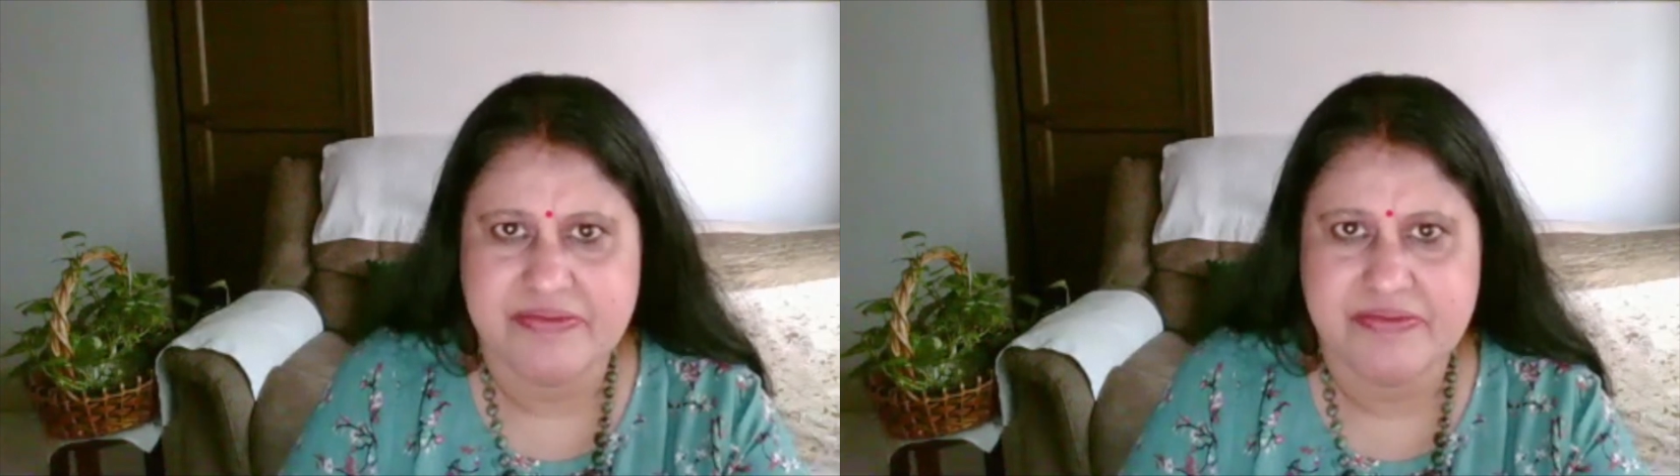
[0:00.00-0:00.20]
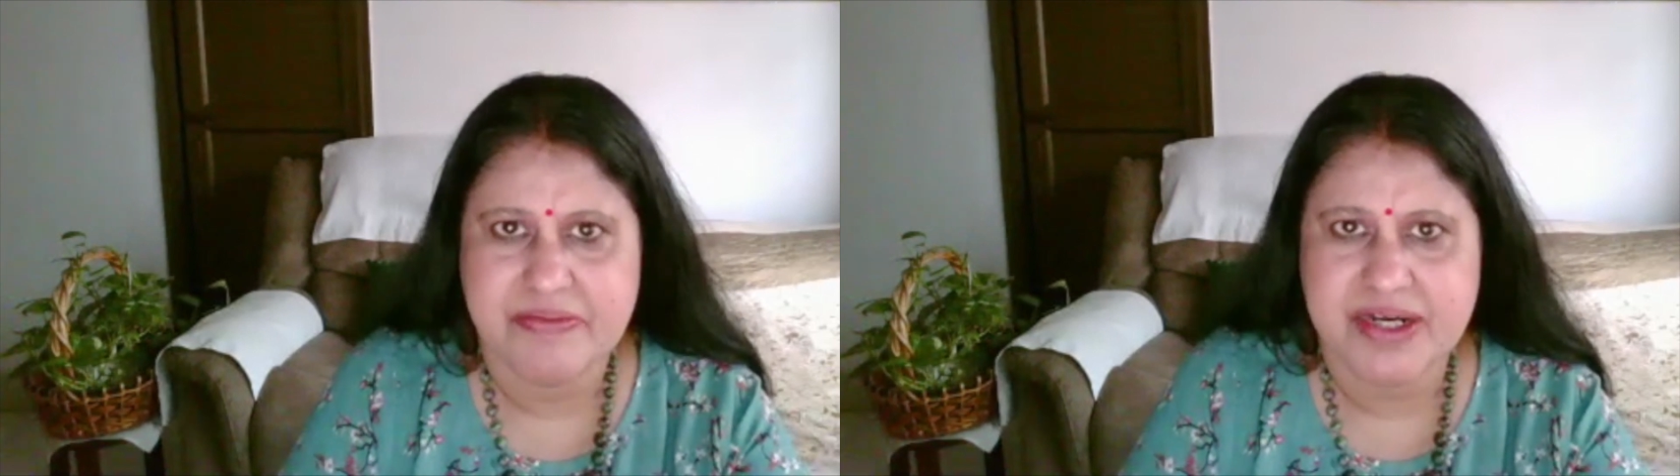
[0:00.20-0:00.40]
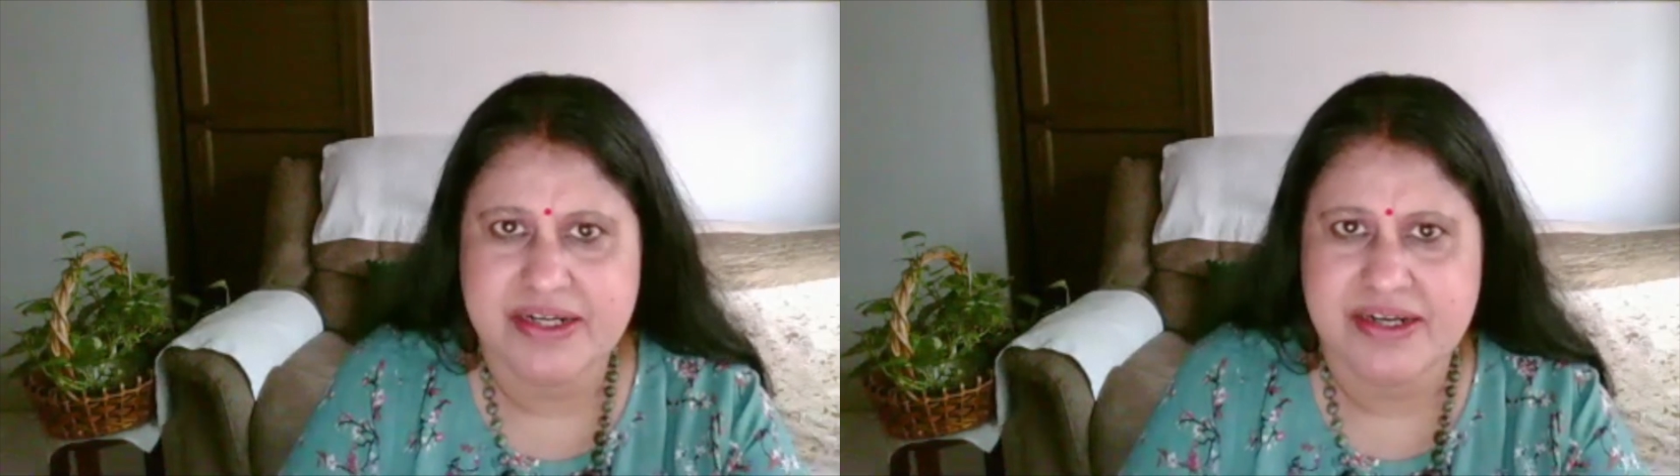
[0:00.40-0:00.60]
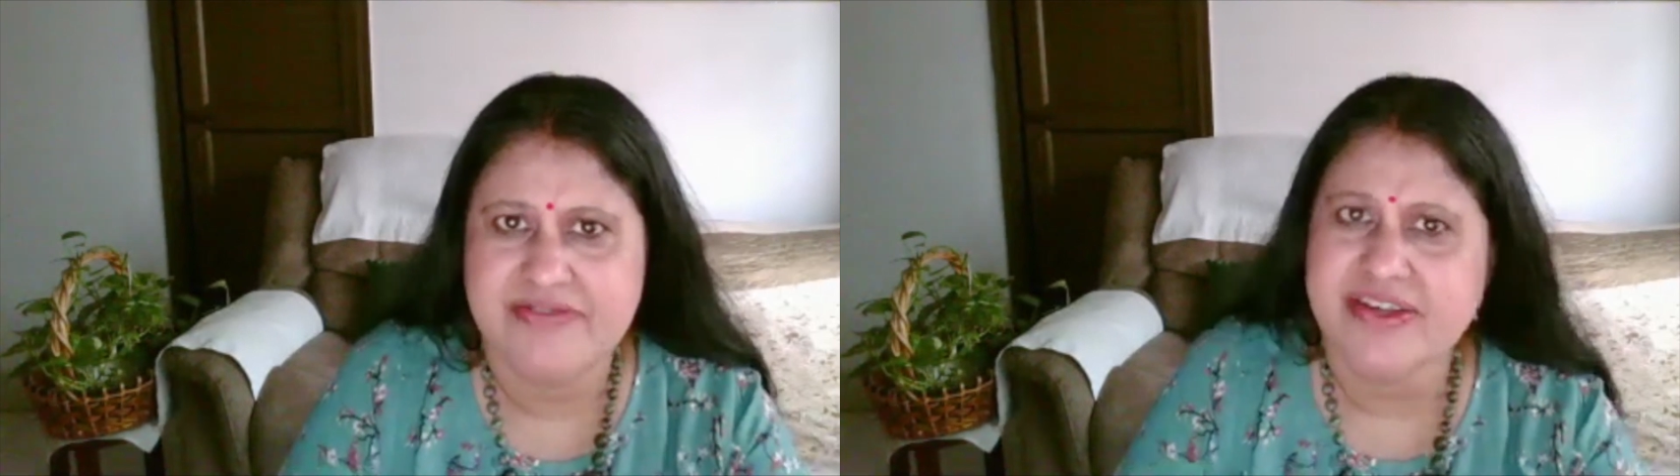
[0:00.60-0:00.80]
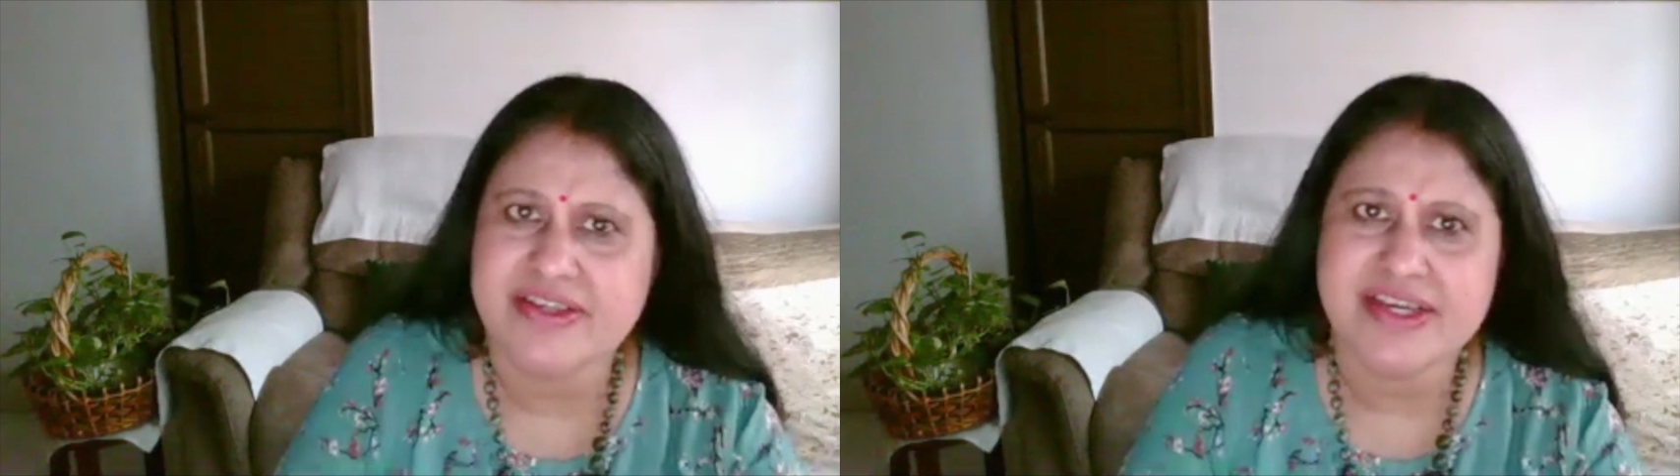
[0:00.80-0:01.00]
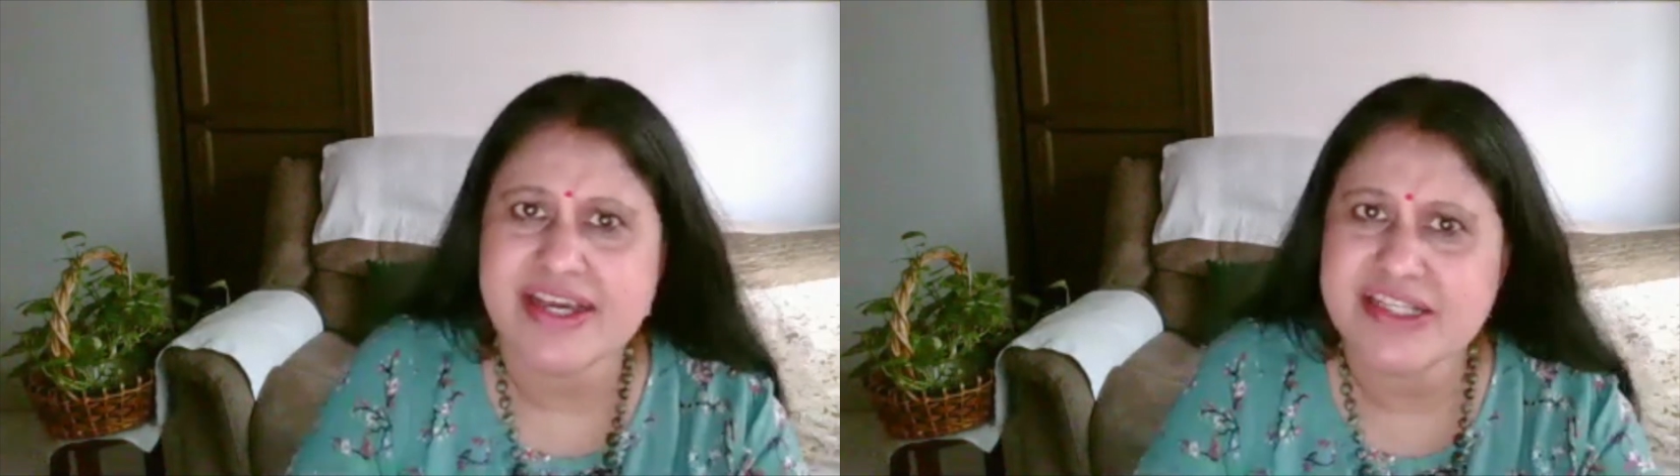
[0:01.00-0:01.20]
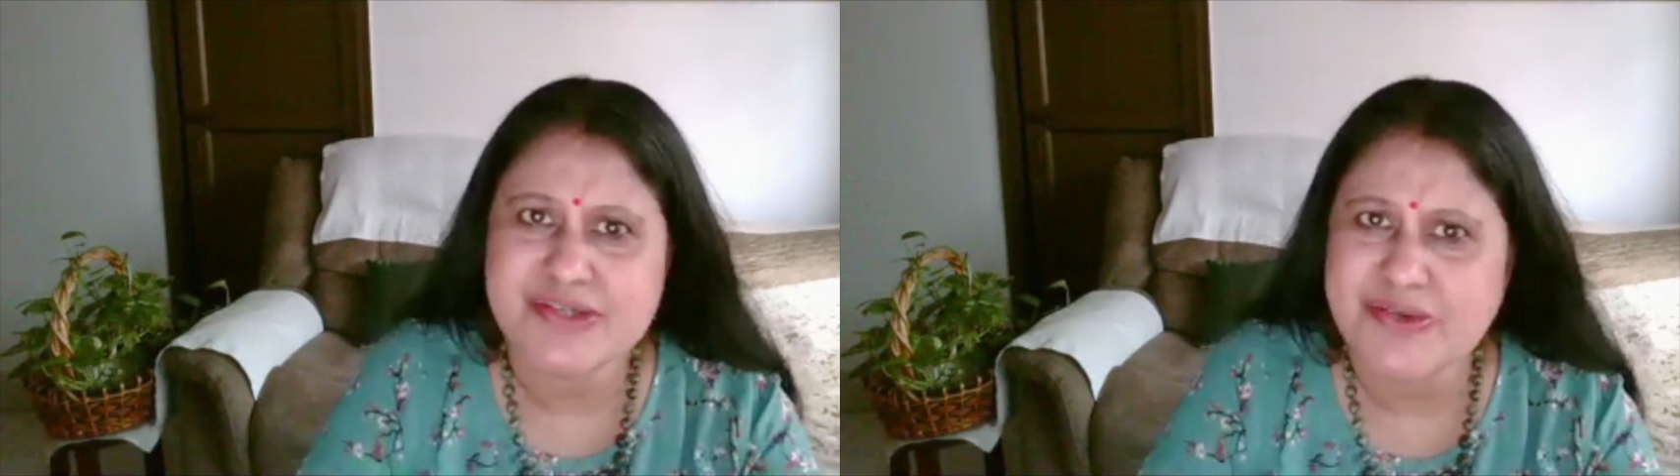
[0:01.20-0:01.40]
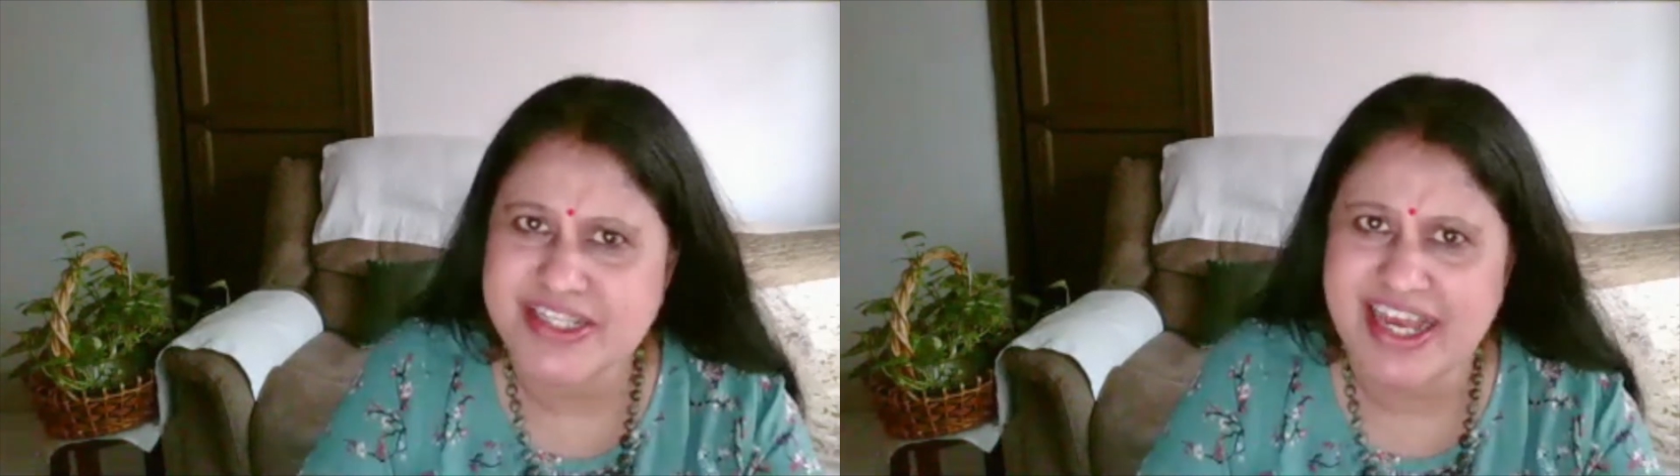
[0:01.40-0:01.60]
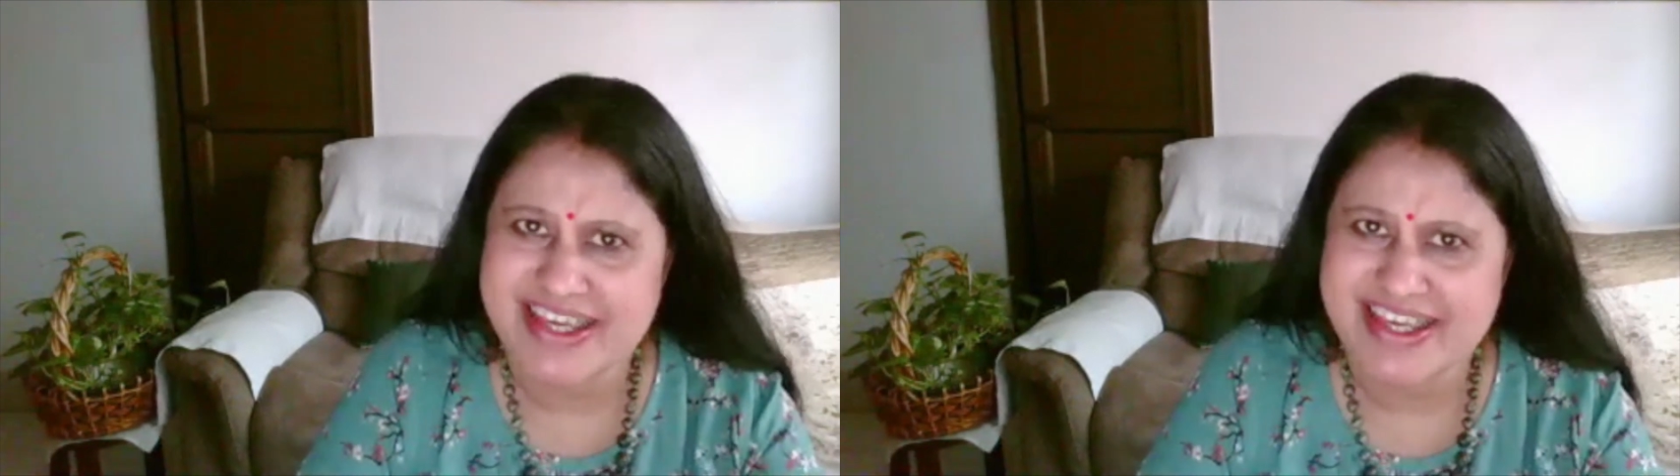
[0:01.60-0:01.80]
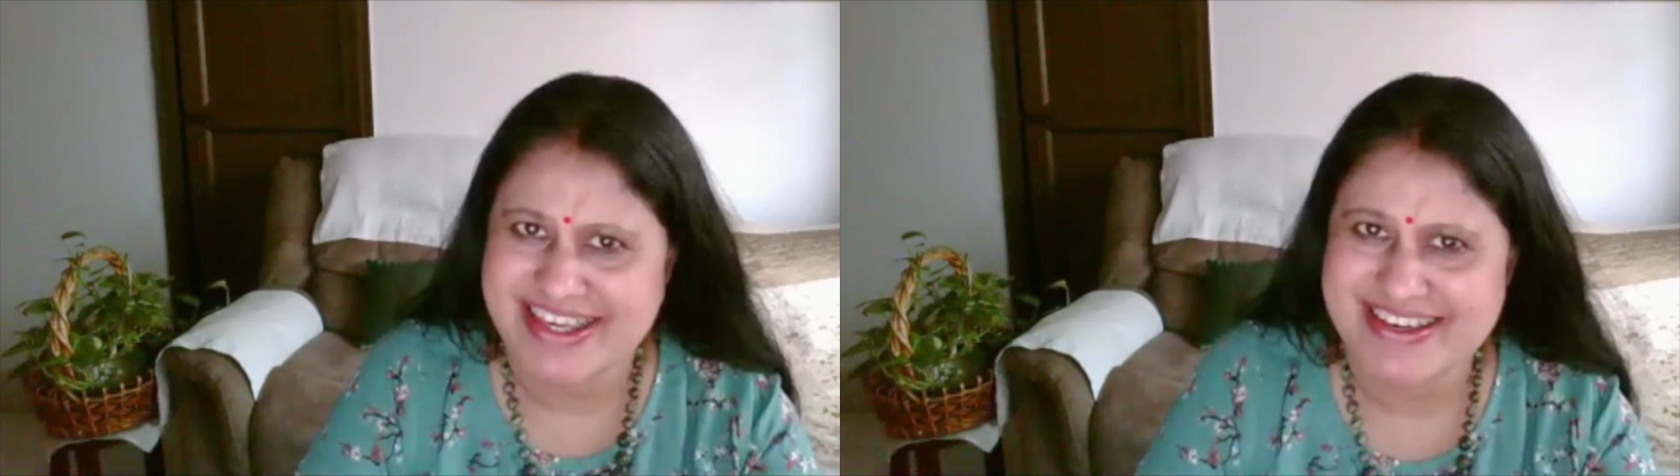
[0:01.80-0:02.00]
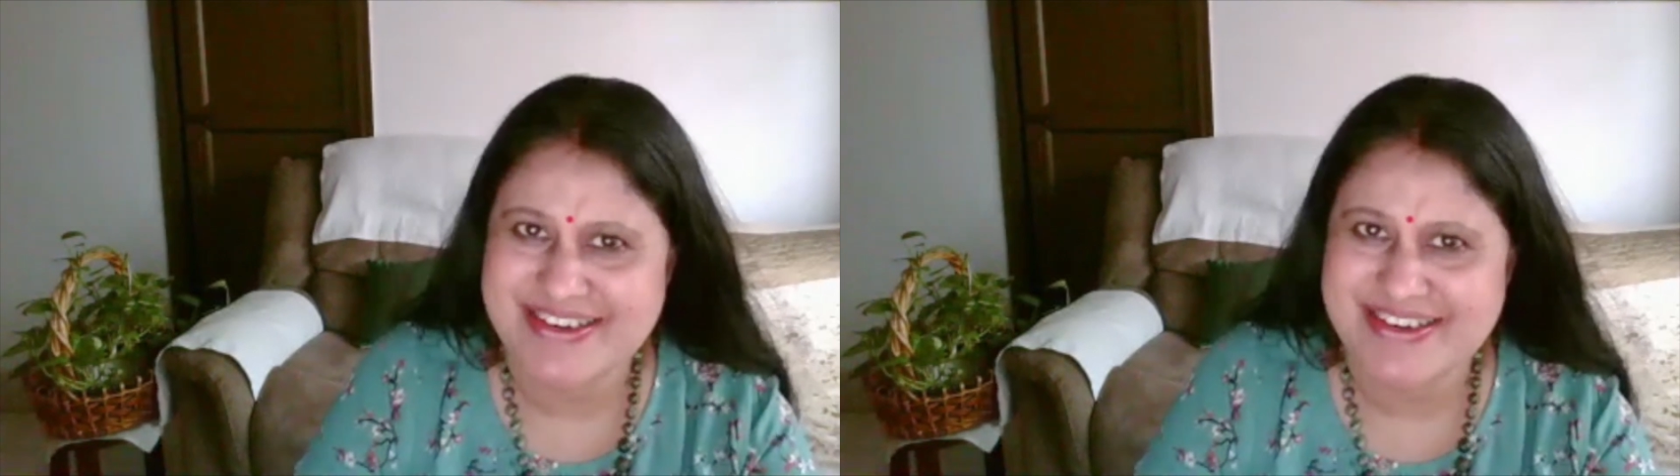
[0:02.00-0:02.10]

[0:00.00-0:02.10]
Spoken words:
but everything else was lacking.